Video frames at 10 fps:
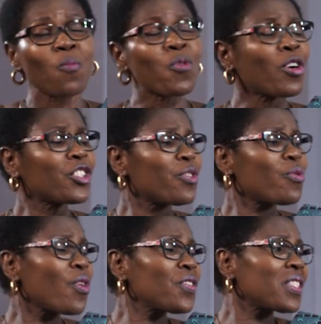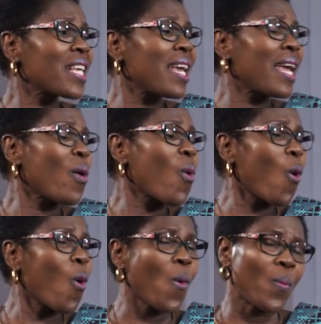Because she runs a
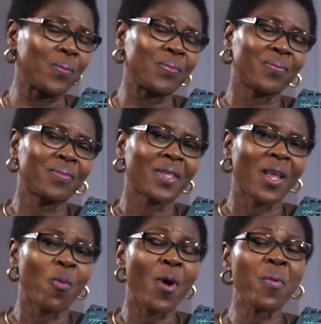home where